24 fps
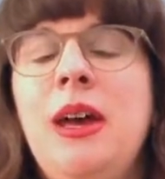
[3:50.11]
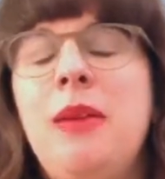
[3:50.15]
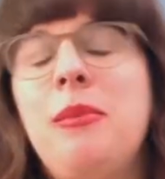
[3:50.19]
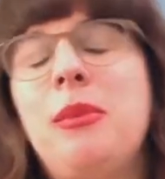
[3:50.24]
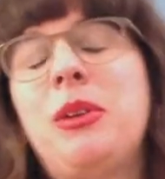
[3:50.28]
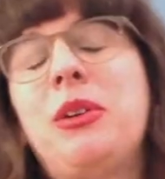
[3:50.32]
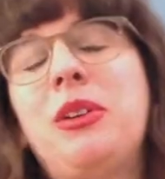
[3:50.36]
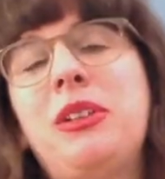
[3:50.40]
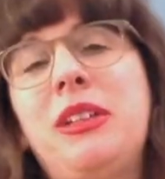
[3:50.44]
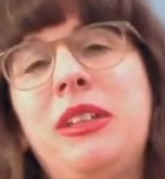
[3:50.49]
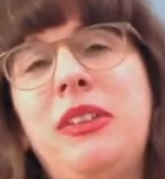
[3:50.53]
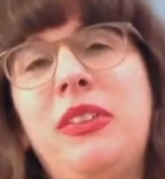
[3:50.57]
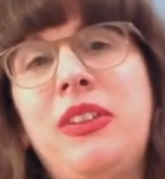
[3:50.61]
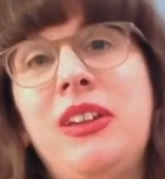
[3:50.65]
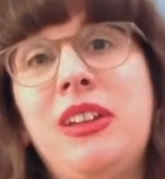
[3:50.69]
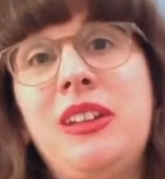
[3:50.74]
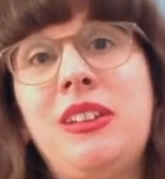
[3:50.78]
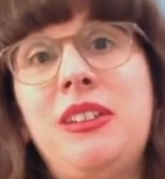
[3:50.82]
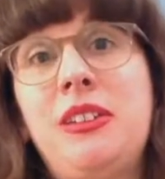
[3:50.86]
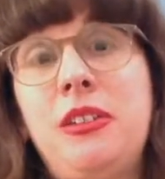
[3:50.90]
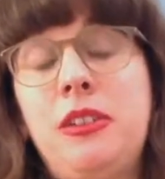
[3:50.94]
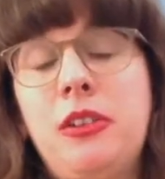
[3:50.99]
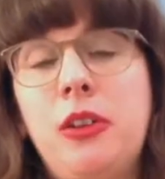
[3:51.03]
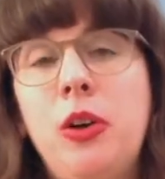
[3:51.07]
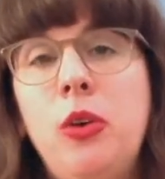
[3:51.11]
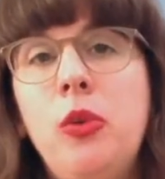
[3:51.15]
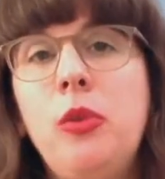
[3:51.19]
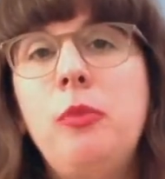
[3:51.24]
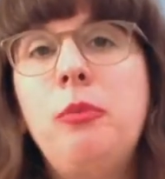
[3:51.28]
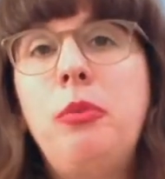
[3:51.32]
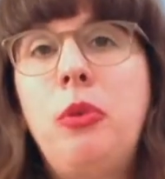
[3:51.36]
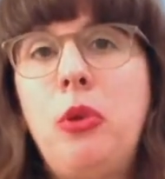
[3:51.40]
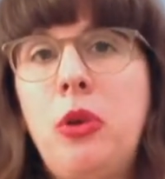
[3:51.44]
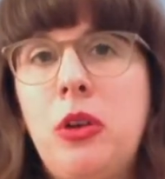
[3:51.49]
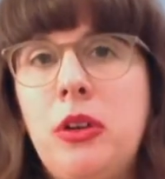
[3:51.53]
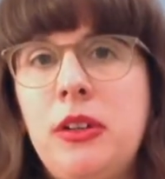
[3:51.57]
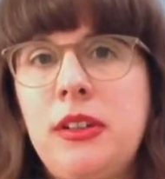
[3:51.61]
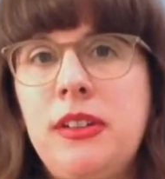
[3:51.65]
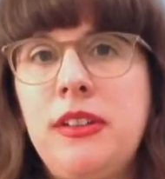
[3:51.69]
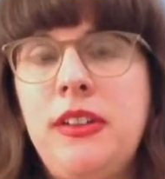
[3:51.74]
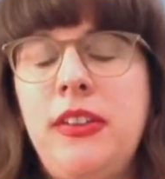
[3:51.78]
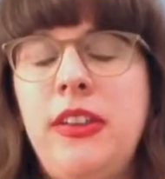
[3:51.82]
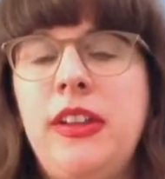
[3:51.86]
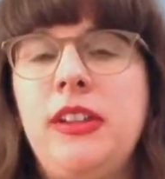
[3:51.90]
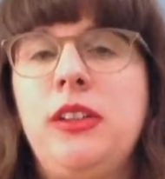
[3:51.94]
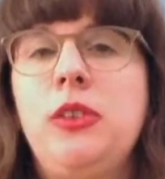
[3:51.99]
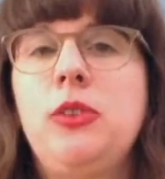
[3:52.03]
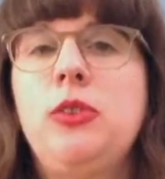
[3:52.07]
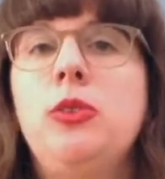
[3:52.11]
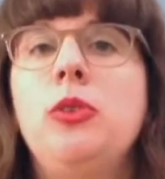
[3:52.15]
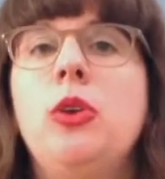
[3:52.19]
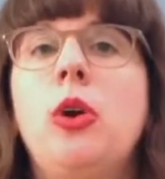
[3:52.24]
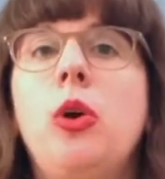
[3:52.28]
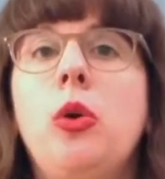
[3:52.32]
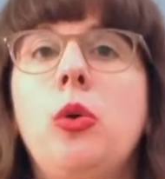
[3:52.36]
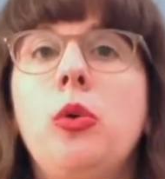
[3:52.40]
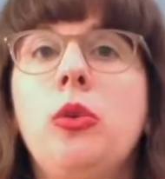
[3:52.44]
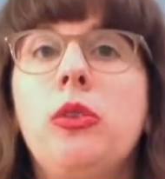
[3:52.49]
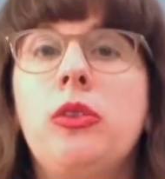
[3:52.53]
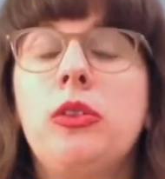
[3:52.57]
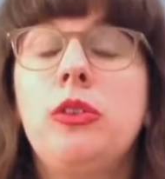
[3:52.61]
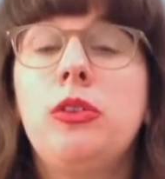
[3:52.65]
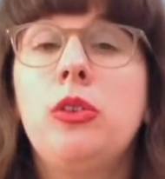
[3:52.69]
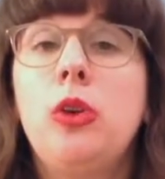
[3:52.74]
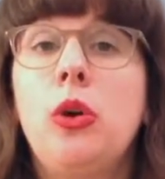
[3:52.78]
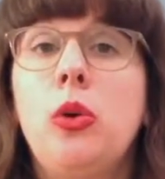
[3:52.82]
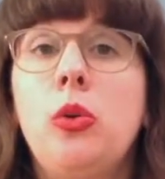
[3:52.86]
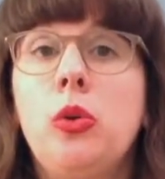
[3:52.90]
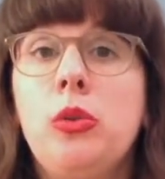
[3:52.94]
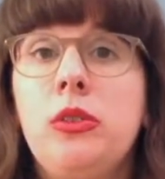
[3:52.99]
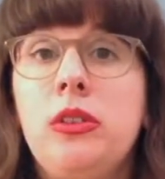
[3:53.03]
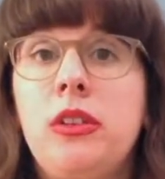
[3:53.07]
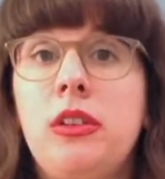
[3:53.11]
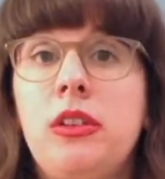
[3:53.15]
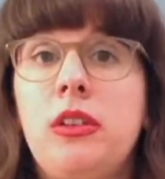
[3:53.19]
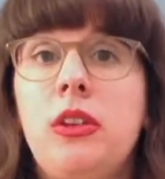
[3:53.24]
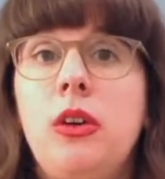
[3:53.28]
Because I think it's so important that you know the notes